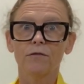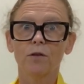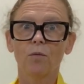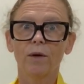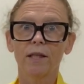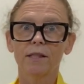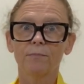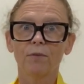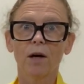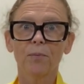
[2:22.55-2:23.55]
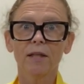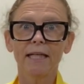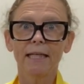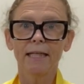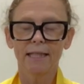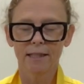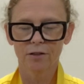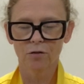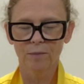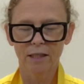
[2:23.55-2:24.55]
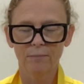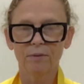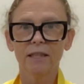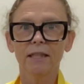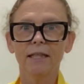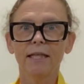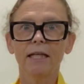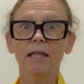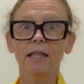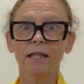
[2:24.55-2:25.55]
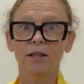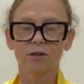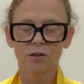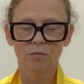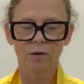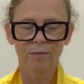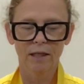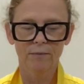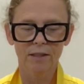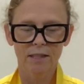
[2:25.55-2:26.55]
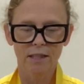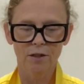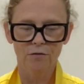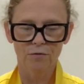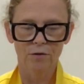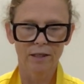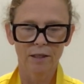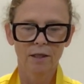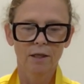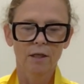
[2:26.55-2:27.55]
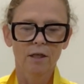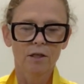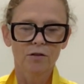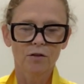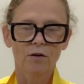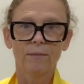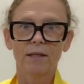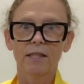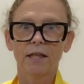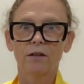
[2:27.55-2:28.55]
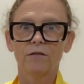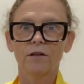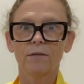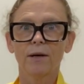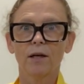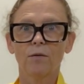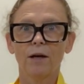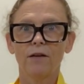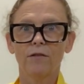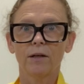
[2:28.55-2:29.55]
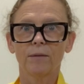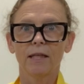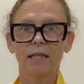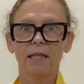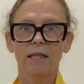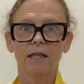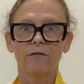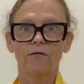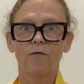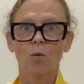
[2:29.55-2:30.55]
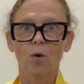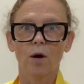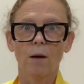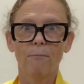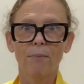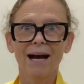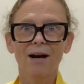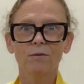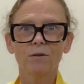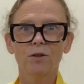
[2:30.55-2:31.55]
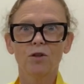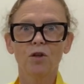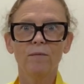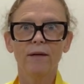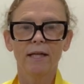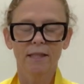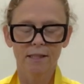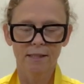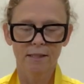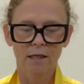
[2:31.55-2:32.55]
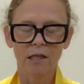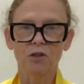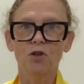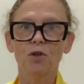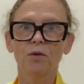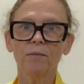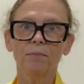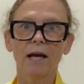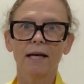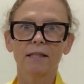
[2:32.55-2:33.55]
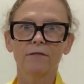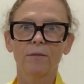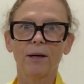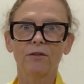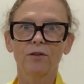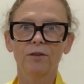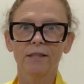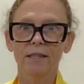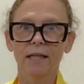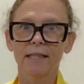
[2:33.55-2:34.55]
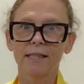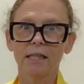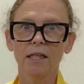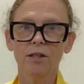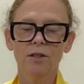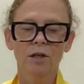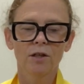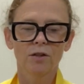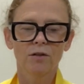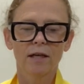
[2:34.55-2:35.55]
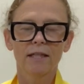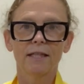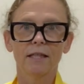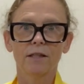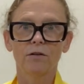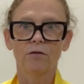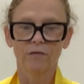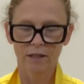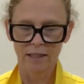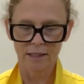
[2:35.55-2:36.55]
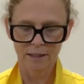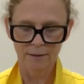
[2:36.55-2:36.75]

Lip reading: So when it's properly heated, this will be completely clear, so we'll be able to see through it. So I'm going to take it over to the microwave and I'm going to heat it for about 2 minutes in short blasts of about 30 seconds each so that it doesn't overheat.